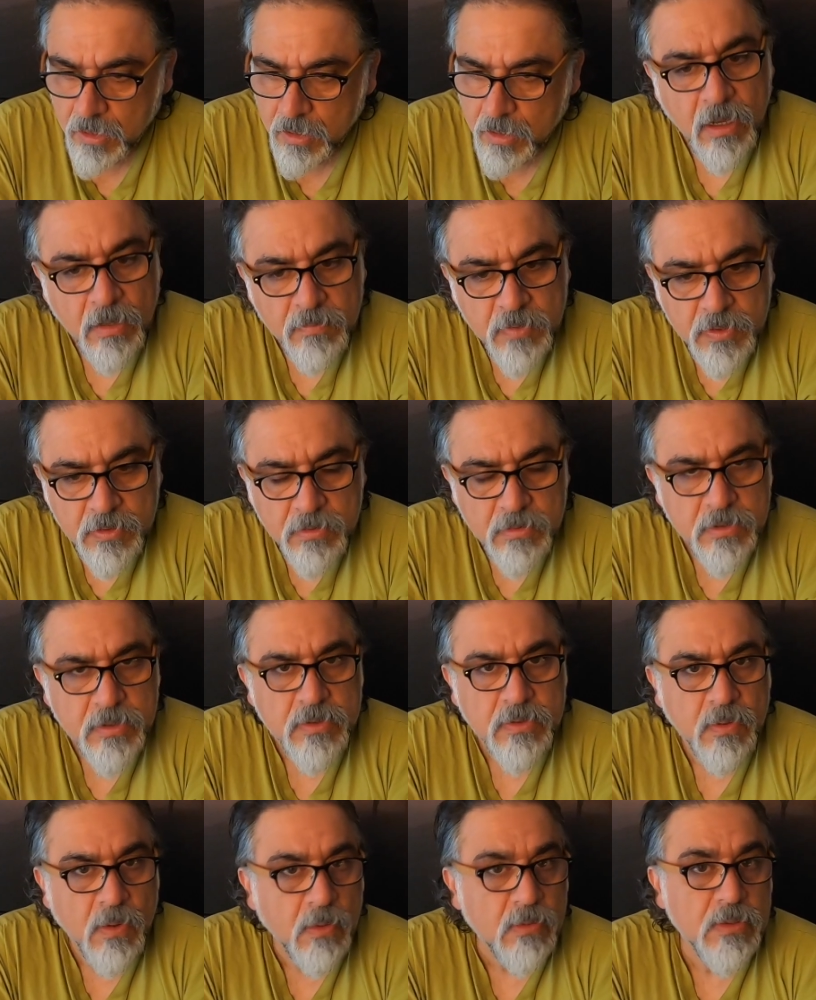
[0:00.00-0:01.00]
You
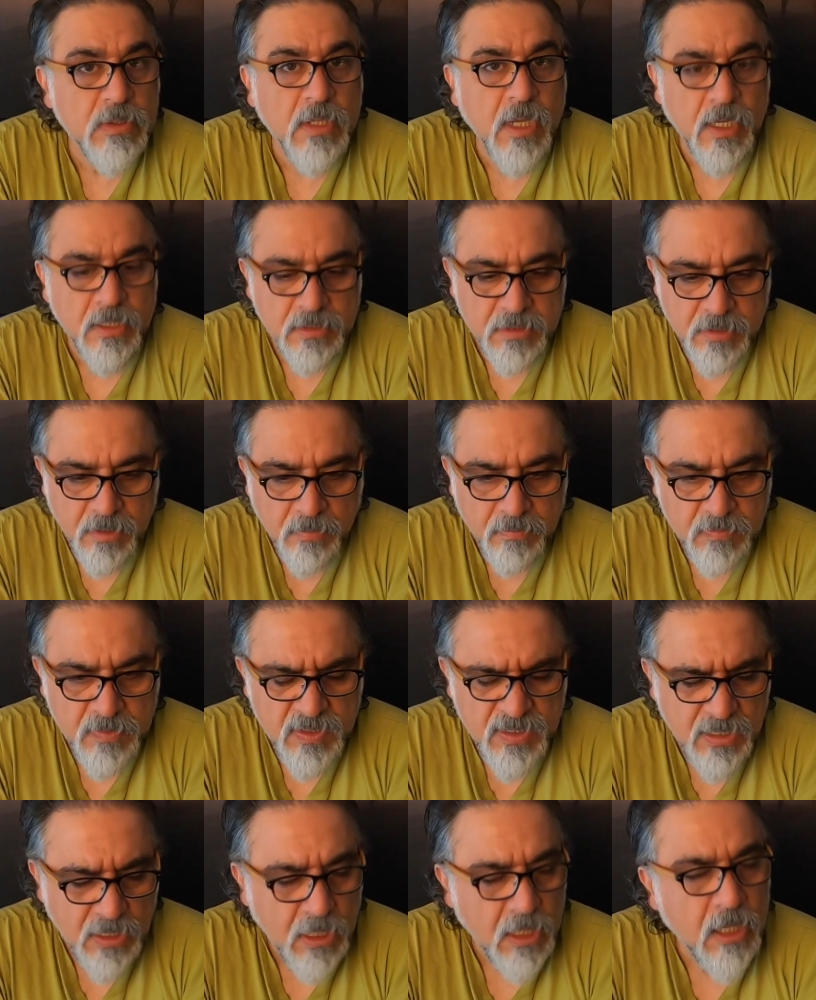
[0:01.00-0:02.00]
could road test them,
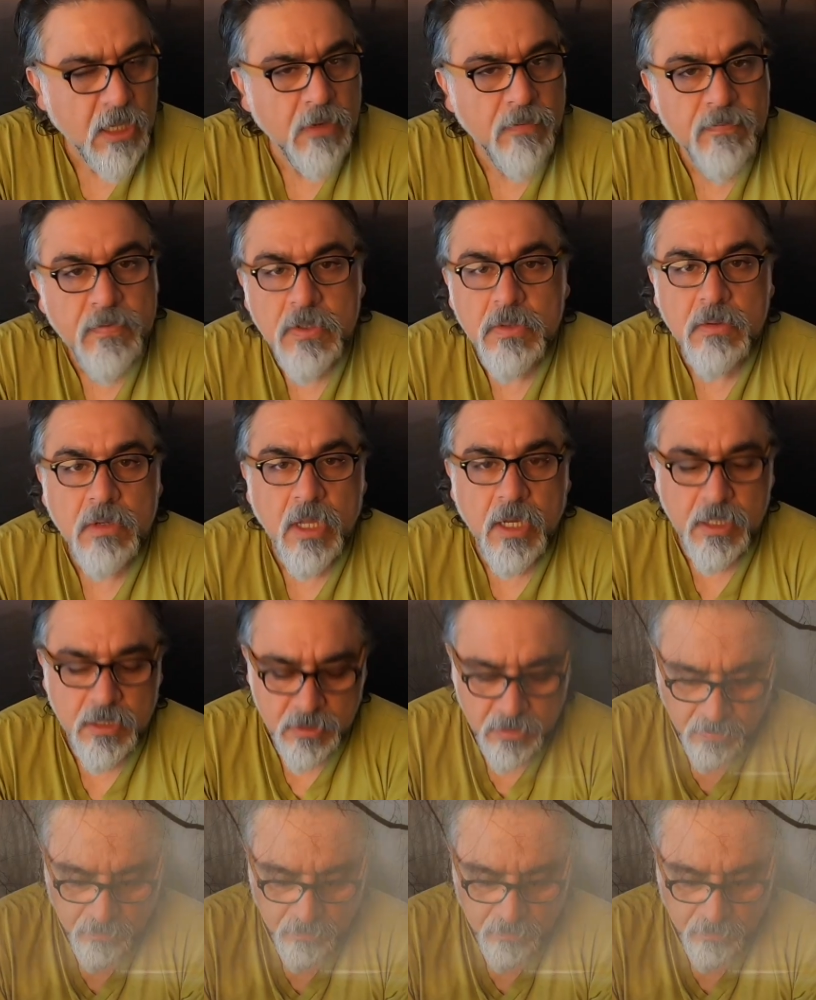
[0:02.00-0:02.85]
see if you like